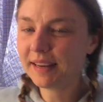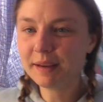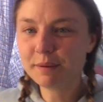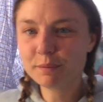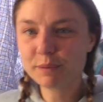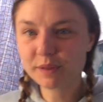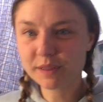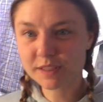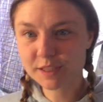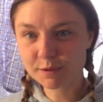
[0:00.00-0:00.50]

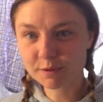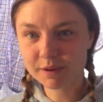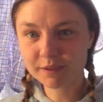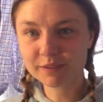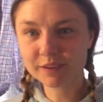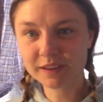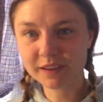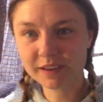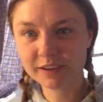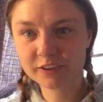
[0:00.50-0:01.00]
Implicit
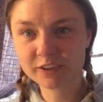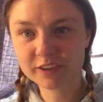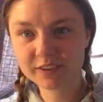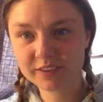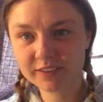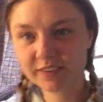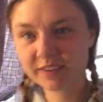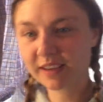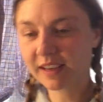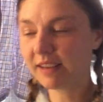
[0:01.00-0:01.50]

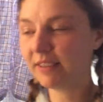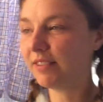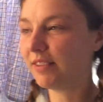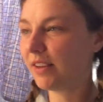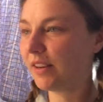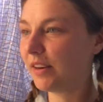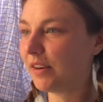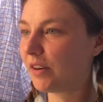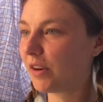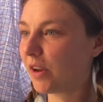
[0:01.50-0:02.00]
Revelations Case
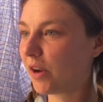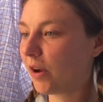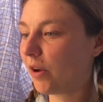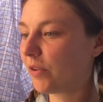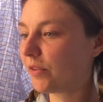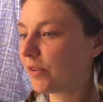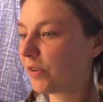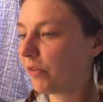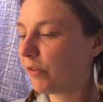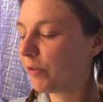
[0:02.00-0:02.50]
Study
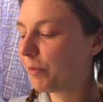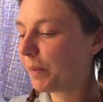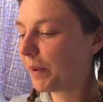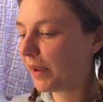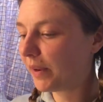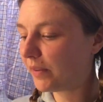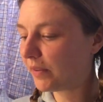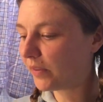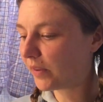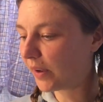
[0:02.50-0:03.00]
notes. I've
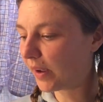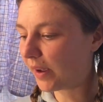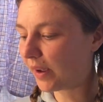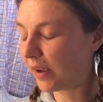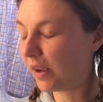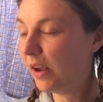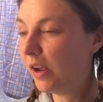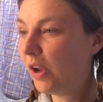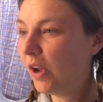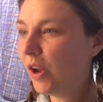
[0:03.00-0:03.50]
spent... Uh,
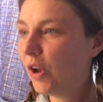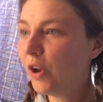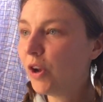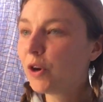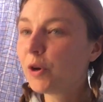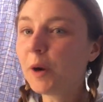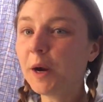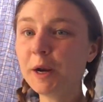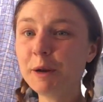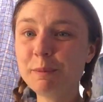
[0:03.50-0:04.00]

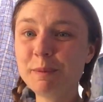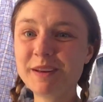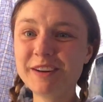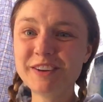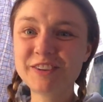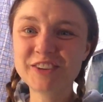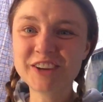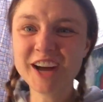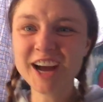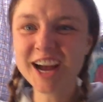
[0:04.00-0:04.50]
quite a bit of
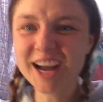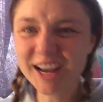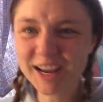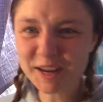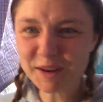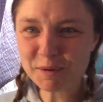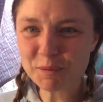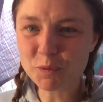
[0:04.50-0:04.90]
time